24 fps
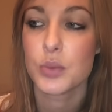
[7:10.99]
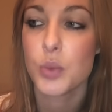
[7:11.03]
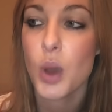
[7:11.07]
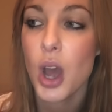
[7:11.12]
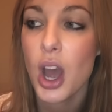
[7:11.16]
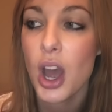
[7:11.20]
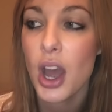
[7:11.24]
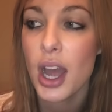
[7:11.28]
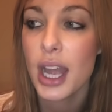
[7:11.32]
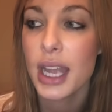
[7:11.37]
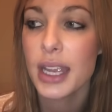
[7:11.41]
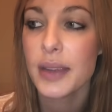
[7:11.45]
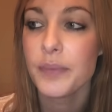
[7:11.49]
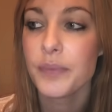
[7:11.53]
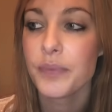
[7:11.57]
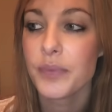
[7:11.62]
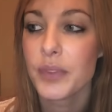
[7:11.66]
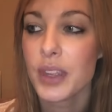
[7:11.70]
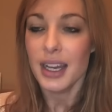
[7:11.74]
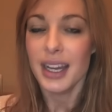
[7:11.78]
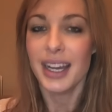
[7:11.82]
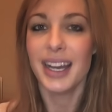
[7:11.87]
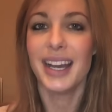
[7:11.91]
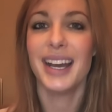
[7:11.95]
Why.
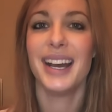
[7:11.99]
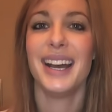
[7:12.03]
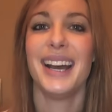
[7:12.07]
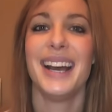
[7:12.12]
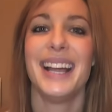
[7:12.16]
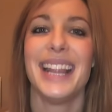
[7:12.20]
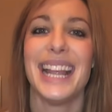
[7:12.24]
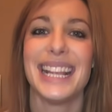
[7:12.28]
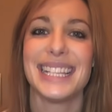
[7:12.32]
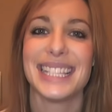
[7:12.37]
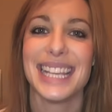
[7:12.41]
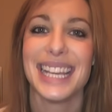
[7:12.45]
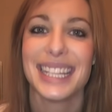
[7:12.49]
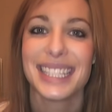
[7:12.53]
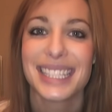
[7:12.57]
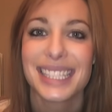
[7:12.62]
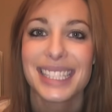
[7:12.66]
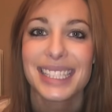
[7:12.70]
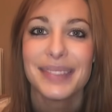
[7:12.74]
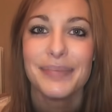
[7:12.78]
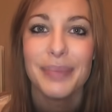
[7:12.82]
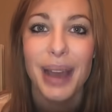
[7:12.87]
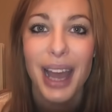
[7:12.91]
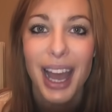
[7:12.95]
That's
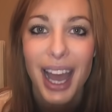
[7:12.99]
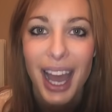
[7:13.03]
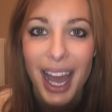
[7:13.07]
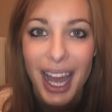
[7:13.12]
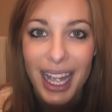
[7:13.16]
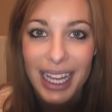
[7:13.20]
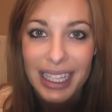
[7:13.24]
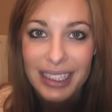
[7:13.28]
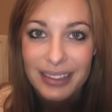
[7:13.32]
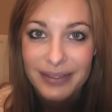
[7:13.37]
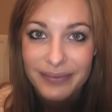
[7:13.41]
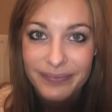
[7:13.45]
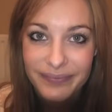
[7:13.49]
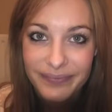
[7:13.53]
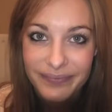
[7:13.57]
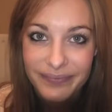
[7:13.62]
it. Bye.